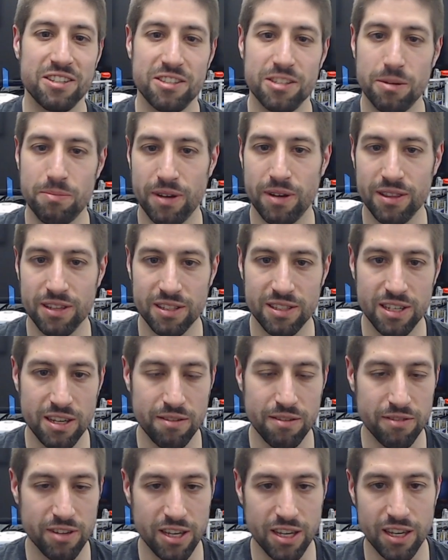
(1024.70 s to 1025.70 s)
up on the
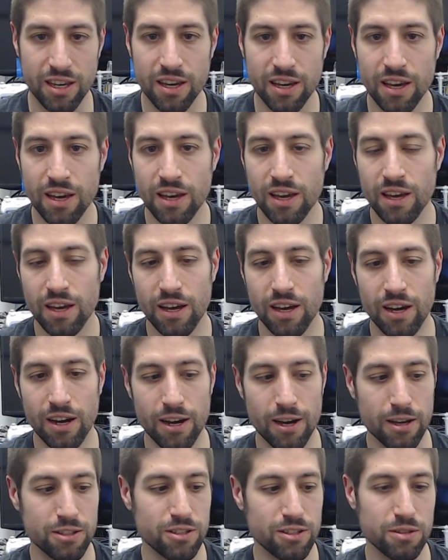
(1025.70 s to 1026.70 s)
TV.
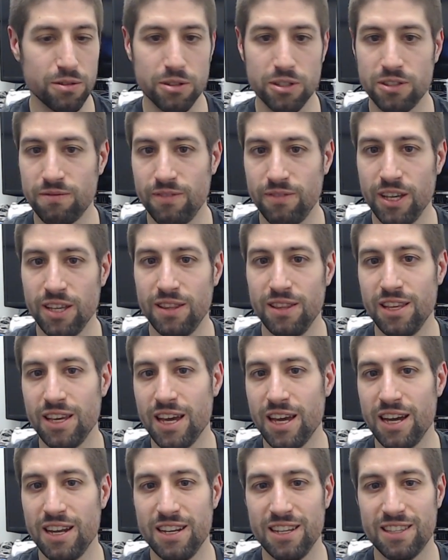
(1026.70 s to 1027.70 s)
So in
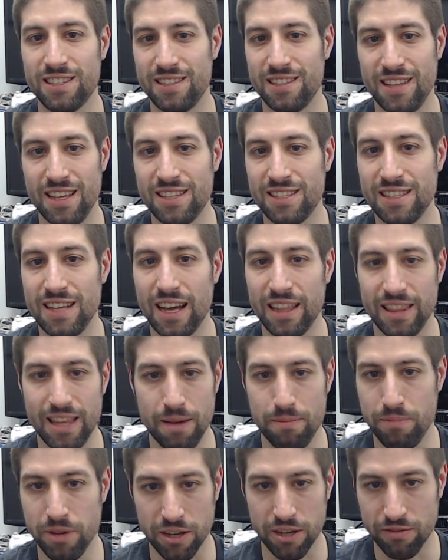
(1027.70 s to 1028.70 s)
the end, it's not
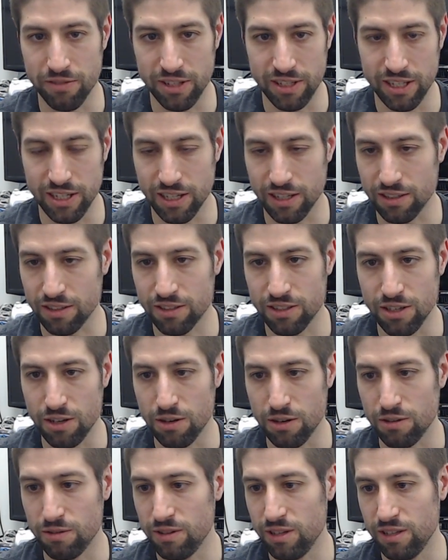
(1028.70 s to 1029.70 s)
that big of a deal.
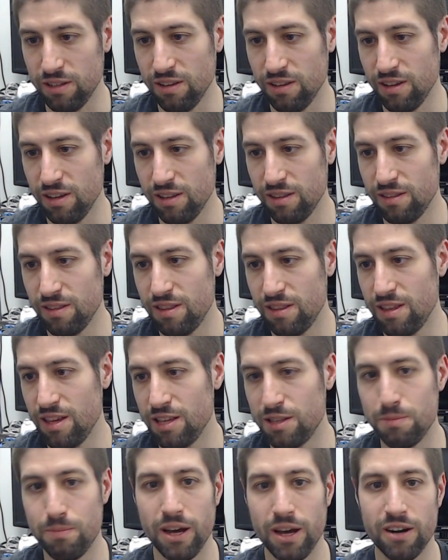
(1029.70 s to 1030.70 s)
So
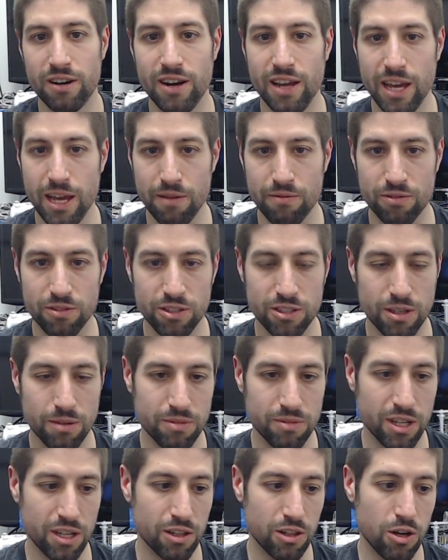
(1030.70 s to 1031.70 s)
it's better to aim for
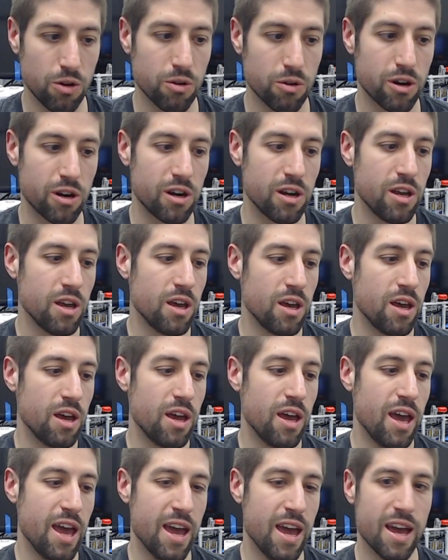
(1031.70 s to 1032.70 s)
something lower.
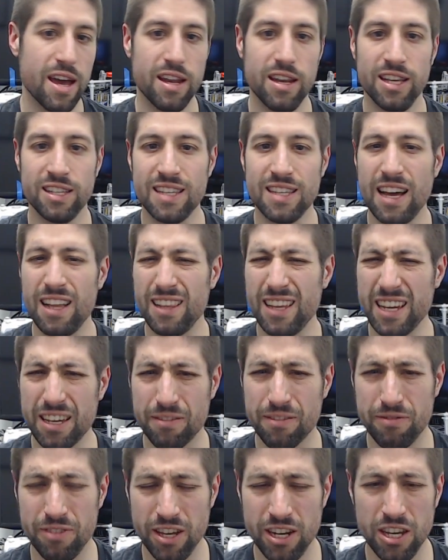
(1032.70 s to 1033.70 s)
And it's not like
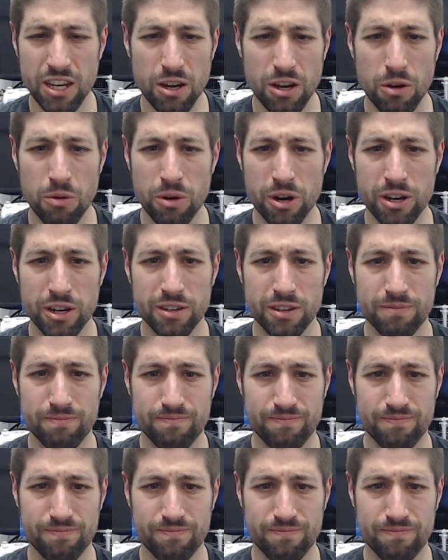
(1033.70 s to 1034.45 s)
video where you're